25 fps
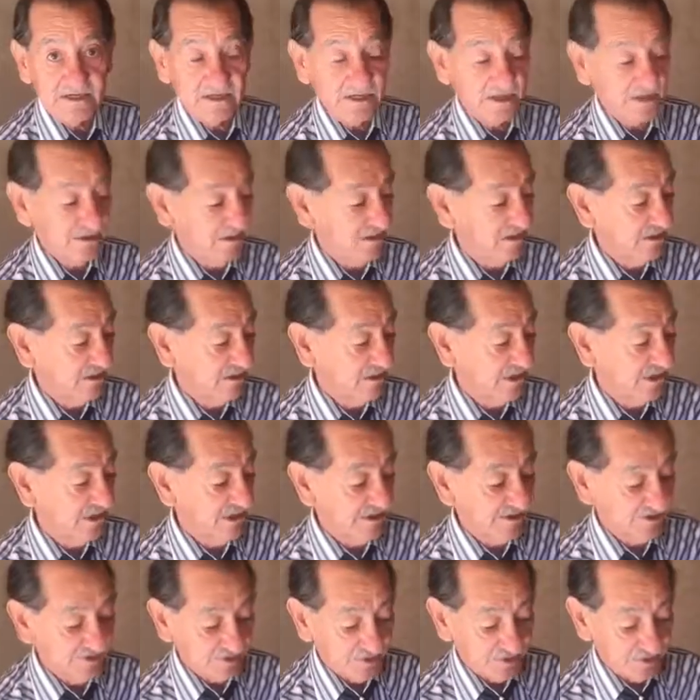
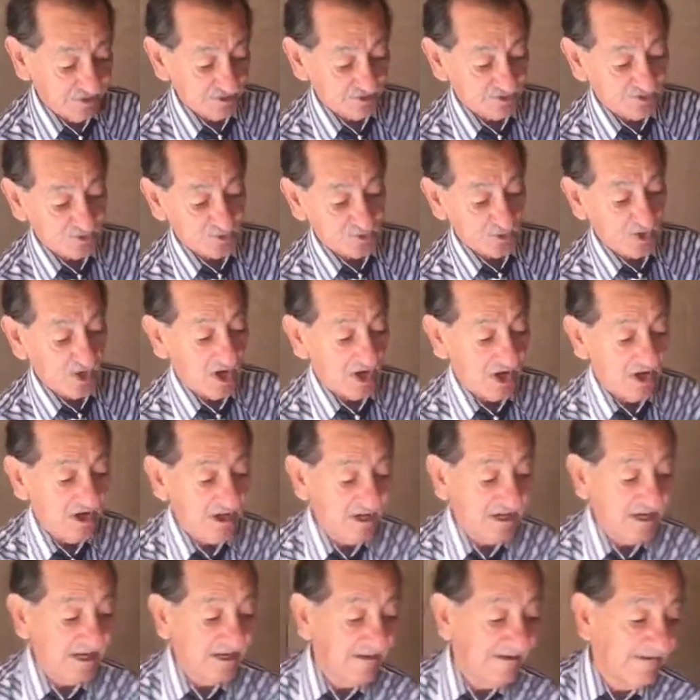your straw.
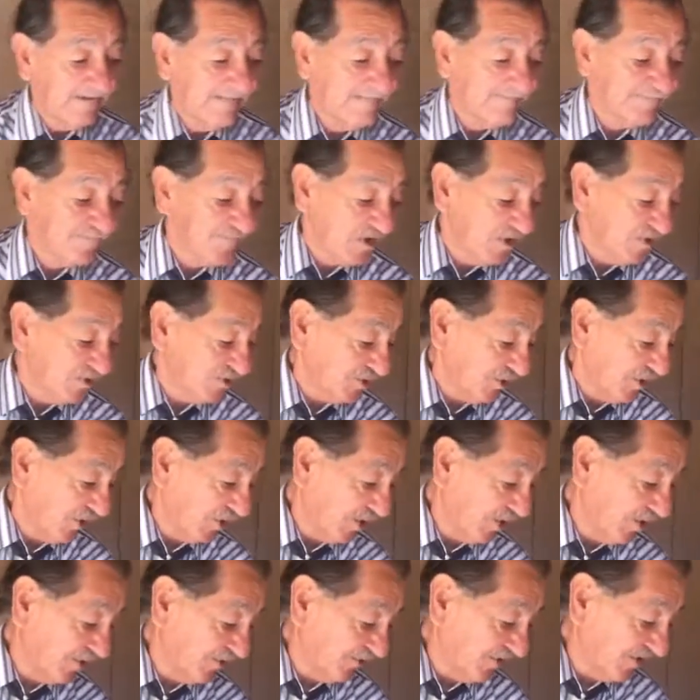
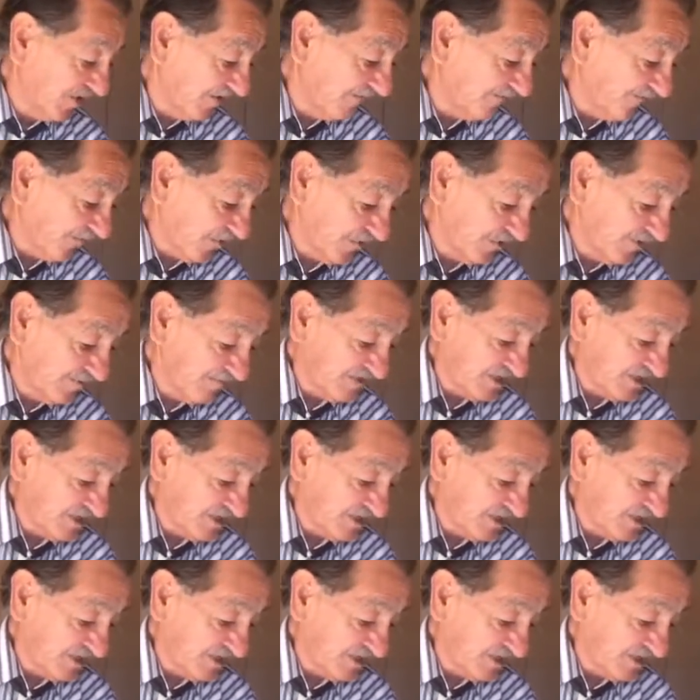So therefore the